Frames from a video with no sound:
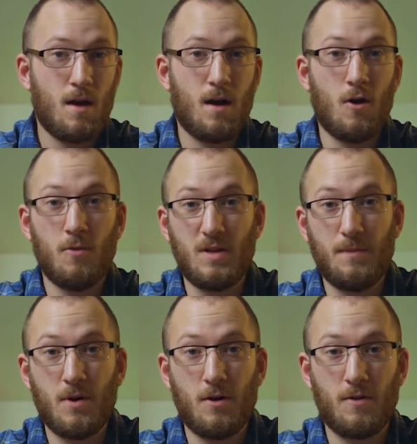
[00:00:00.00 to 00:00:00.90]
Home
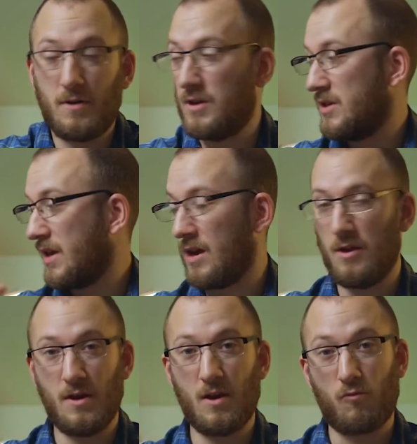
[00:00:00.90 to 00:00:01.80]
Depot. They're just like
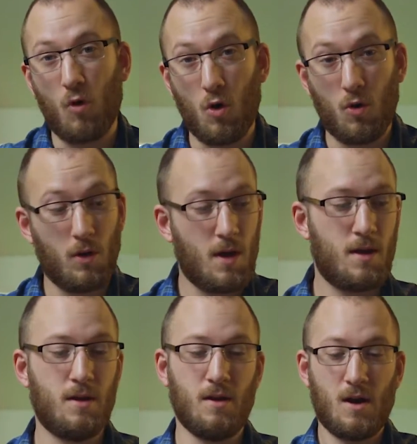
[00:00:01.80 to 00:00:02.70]
you can get a roll,
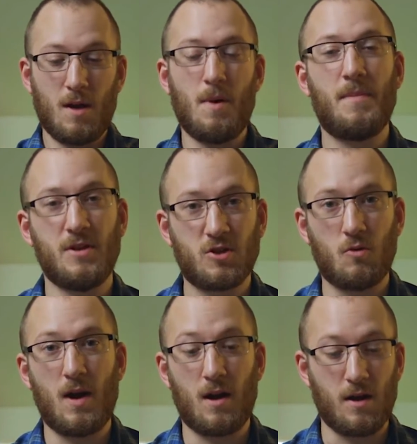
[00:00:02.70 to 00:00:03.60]
you can cut them up in a
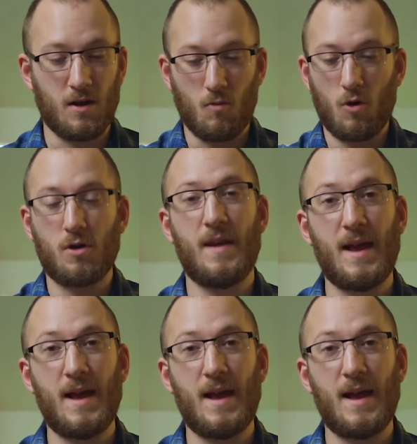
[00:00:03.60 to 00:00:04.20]
square, and you can work on